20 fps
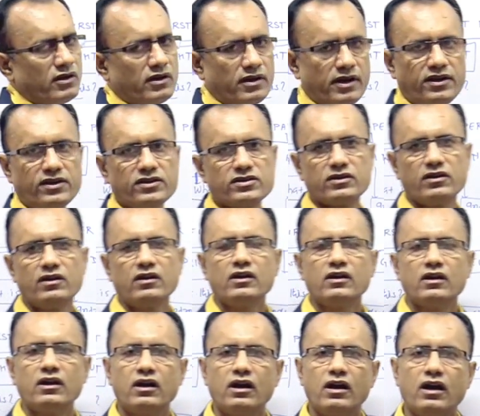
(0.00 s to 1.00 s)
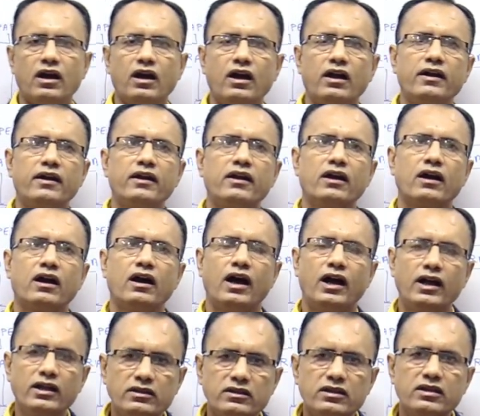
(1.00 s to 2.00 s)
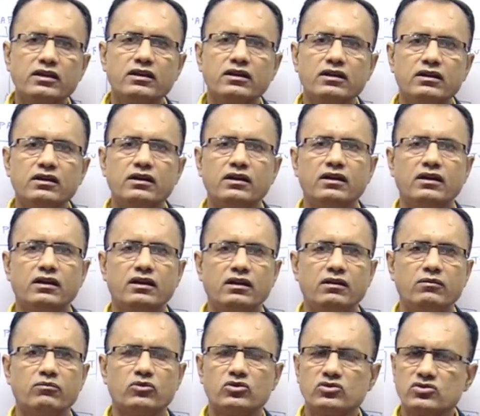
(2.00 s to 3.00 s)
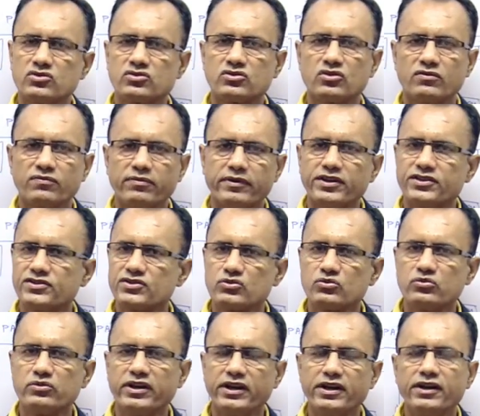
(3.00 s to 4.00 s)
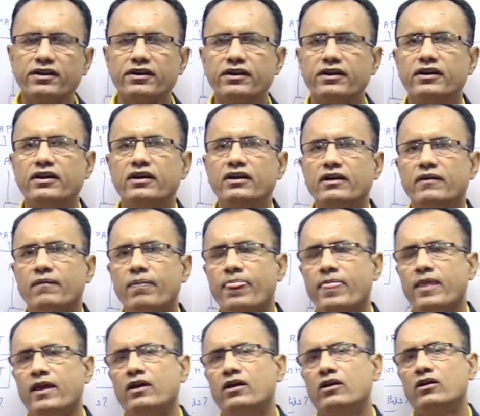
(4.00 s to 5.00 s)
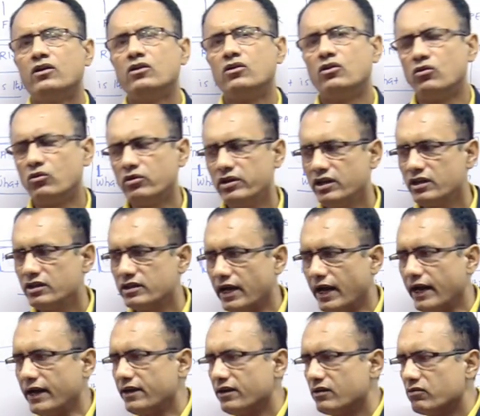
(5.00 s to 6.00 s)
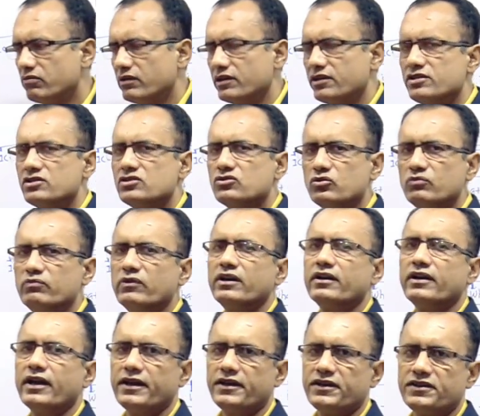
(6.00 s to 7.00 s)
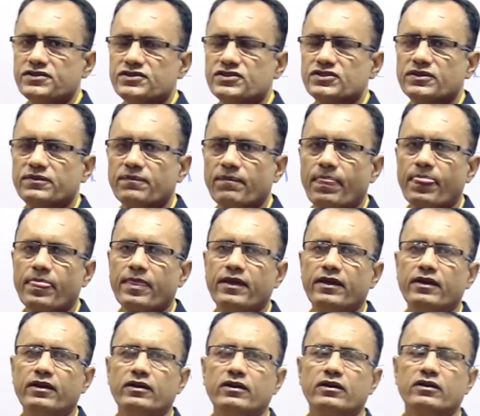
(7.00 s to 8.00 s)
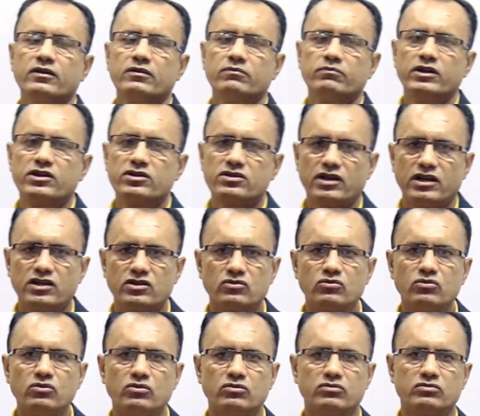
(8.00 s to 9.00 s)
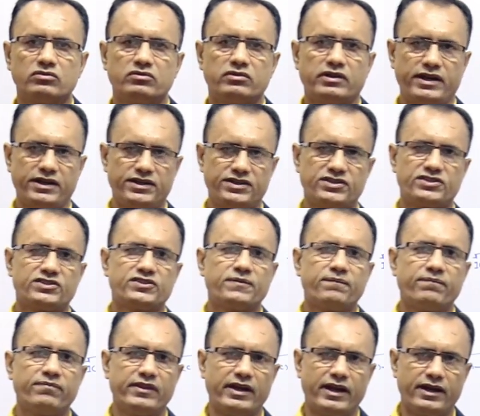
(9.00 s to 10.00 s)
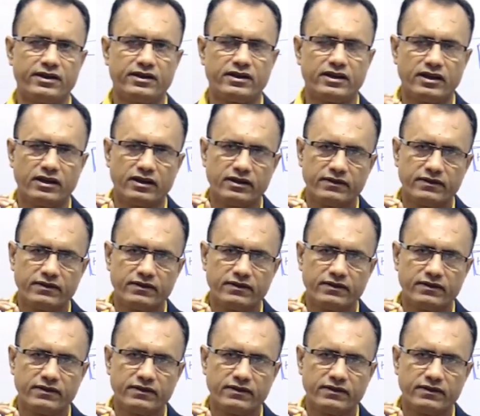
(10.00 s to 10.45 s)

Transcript: right? And I think most of a student knowing that what is human right, but try to write that